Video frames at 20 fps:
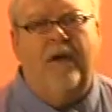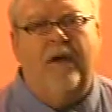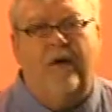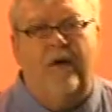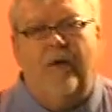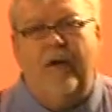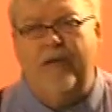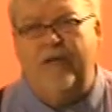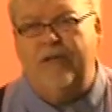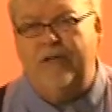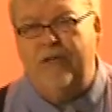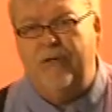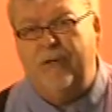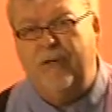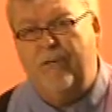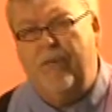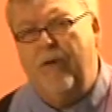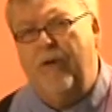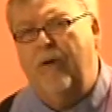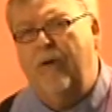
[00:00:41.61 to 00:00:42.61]
or as
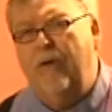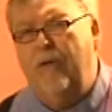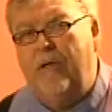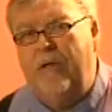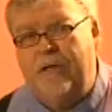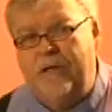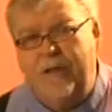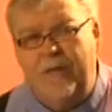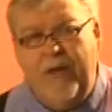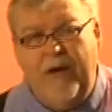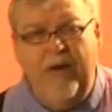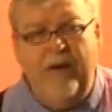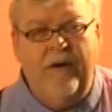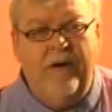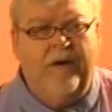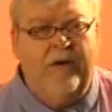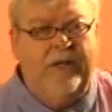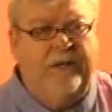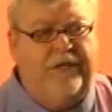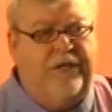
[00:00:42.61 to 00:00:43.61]
your role as a
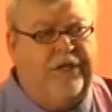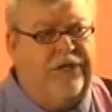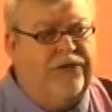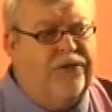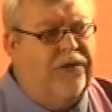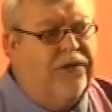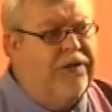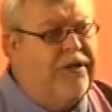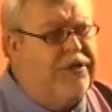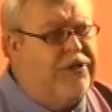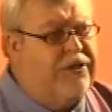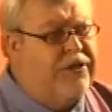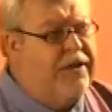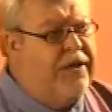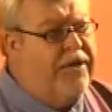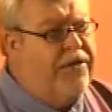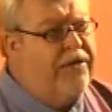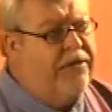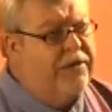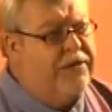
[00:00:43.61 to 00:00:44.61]
parent, a teacher, an
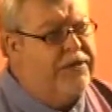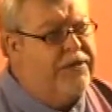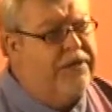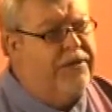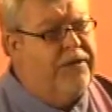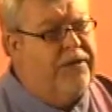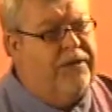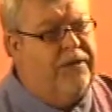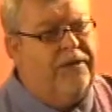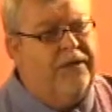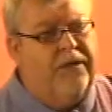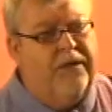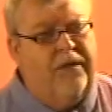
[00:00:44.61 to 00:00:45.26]
educator, a son,